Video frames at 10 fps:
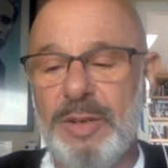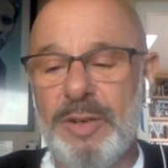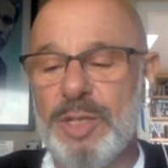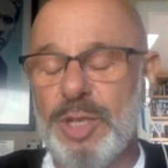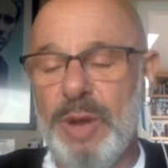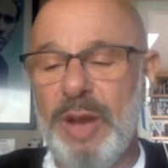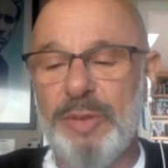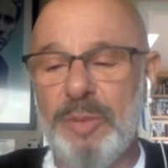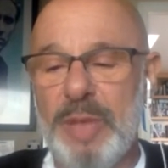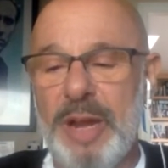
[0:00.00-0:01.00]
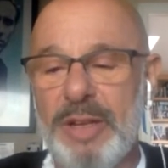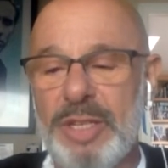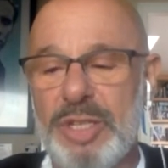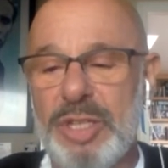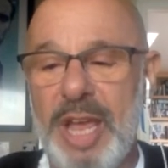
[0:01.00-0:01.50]
straight from there to
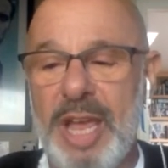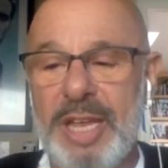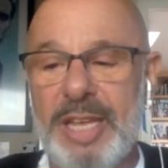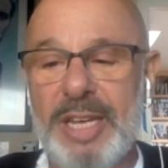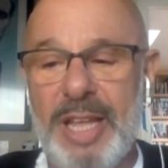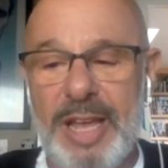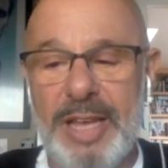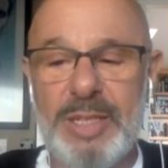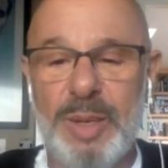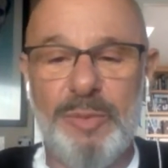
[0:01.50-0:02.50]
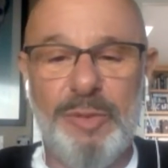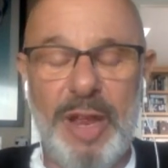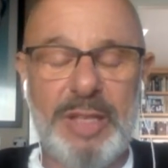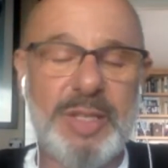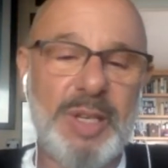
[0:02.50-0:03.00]
staying in like some
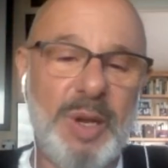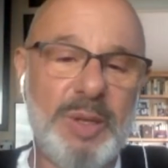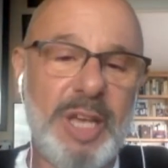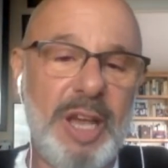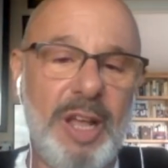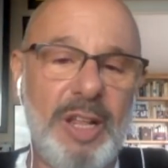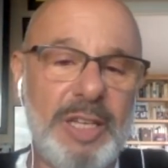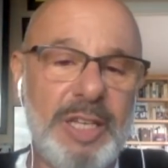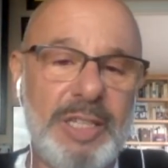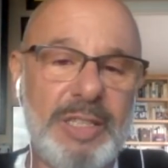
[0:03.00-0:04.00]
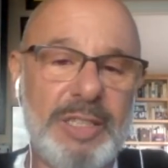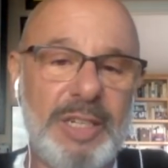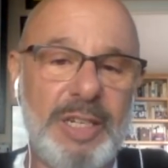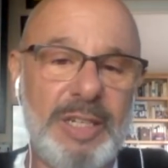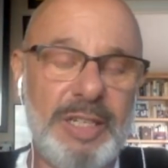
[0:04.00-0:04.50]
fancy hotel
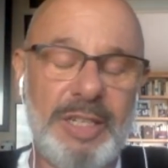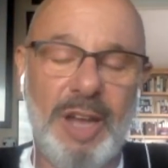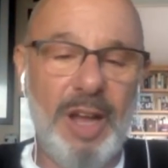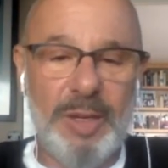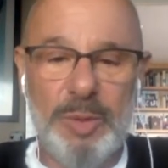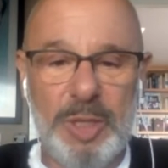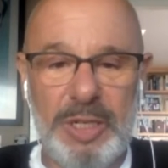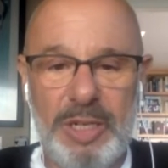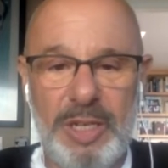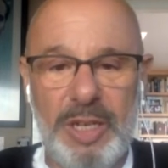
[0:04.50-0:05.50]
in Hollywood,